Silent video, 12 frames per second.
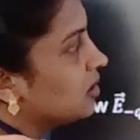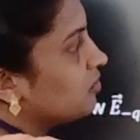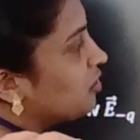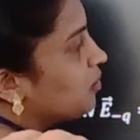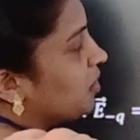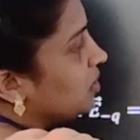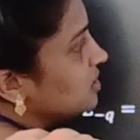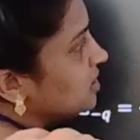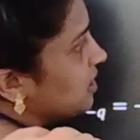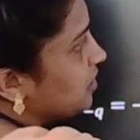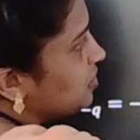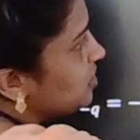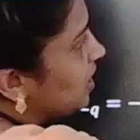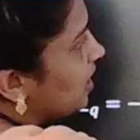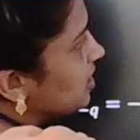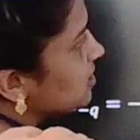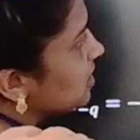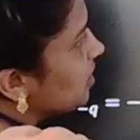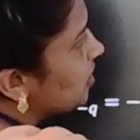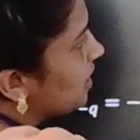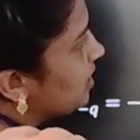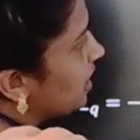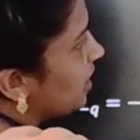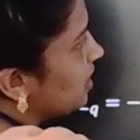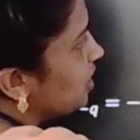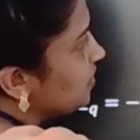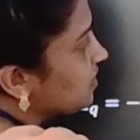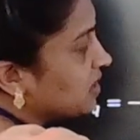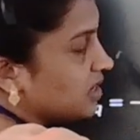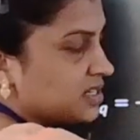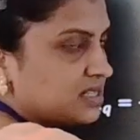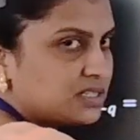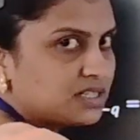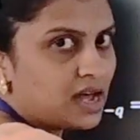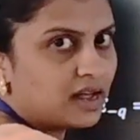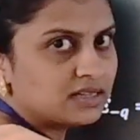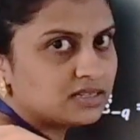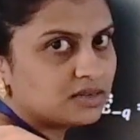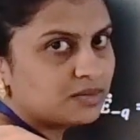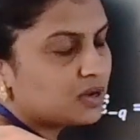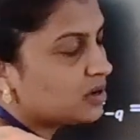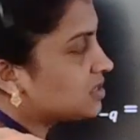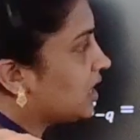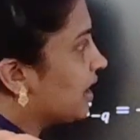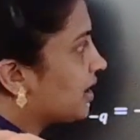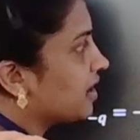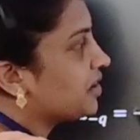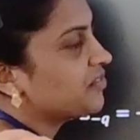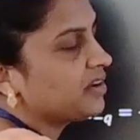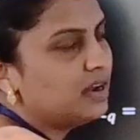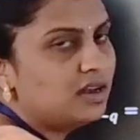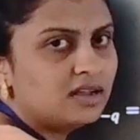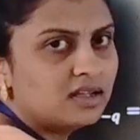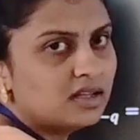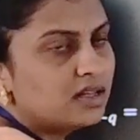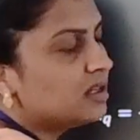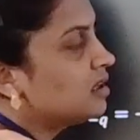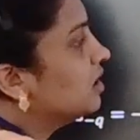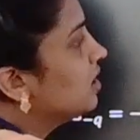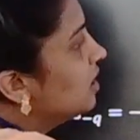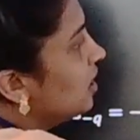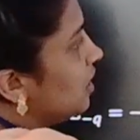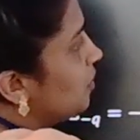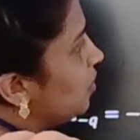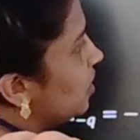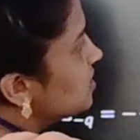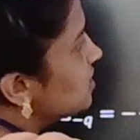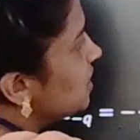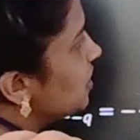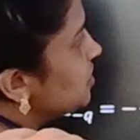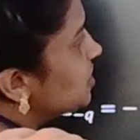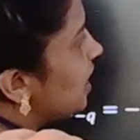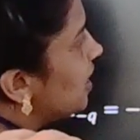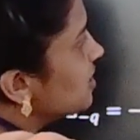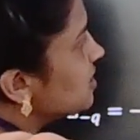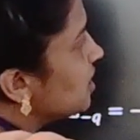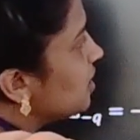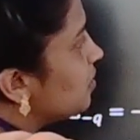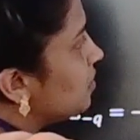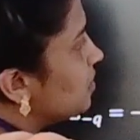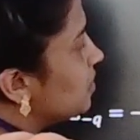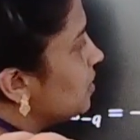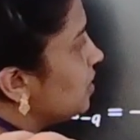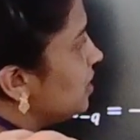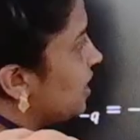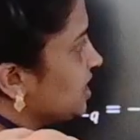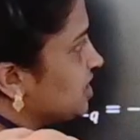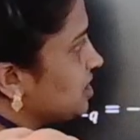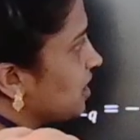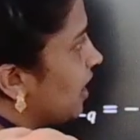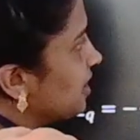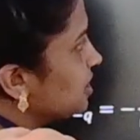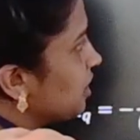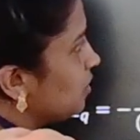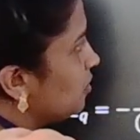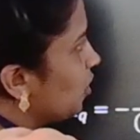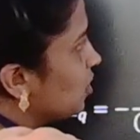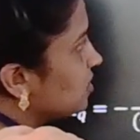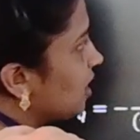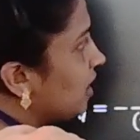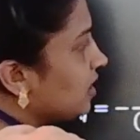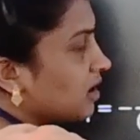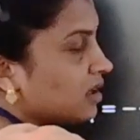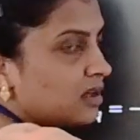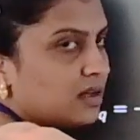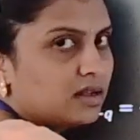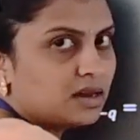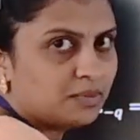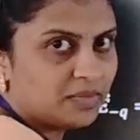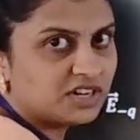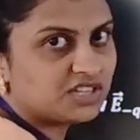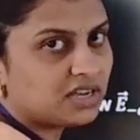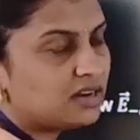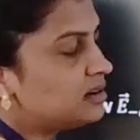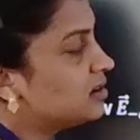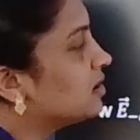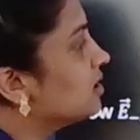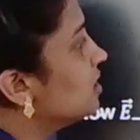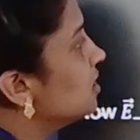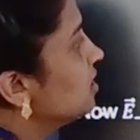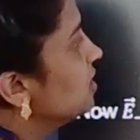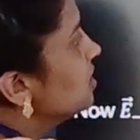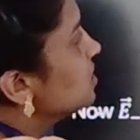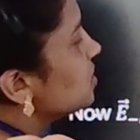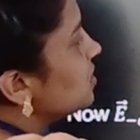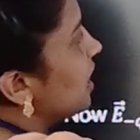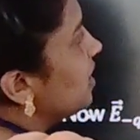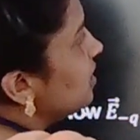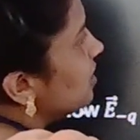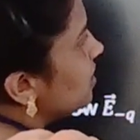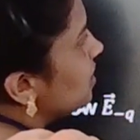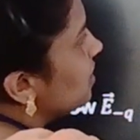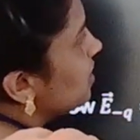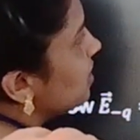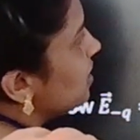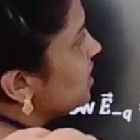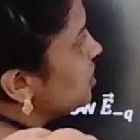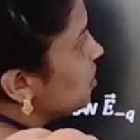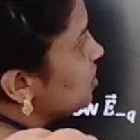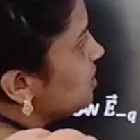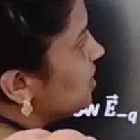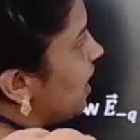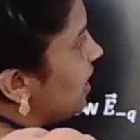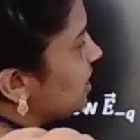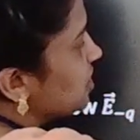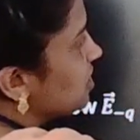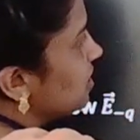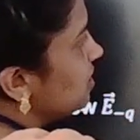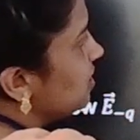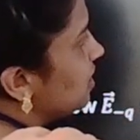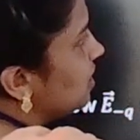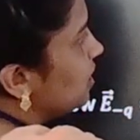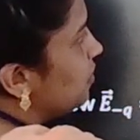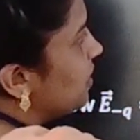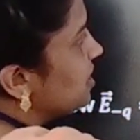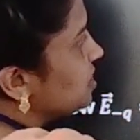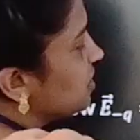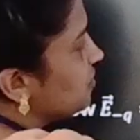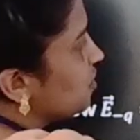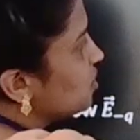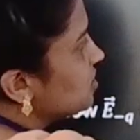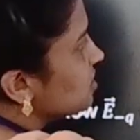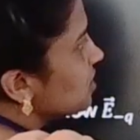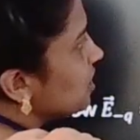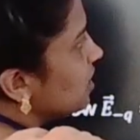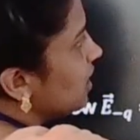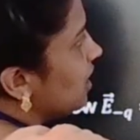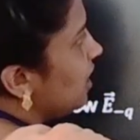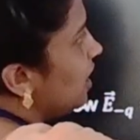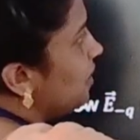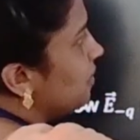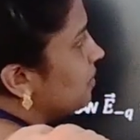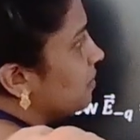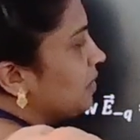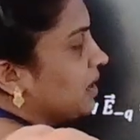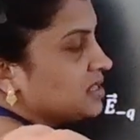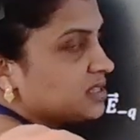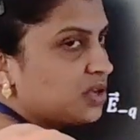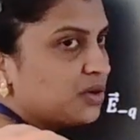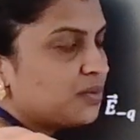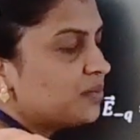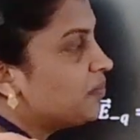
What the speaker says: For positive charge, you can take any of the test charge because electric field. Positive charge, test charge, both are repulsion. So then it shows the direction, repulsion force E plus Q.